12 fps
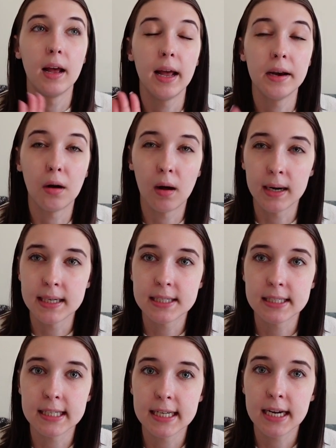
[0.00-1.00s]
And
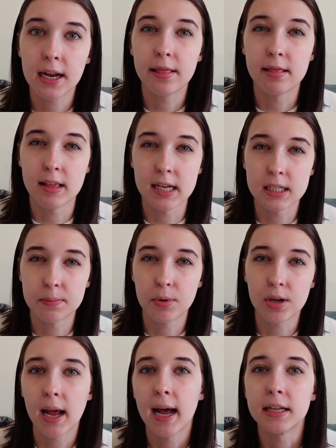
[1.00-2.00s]
honestly, this
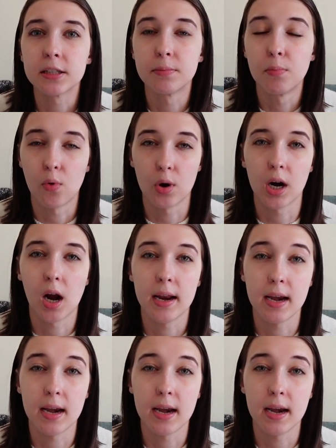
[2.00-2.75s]
book has more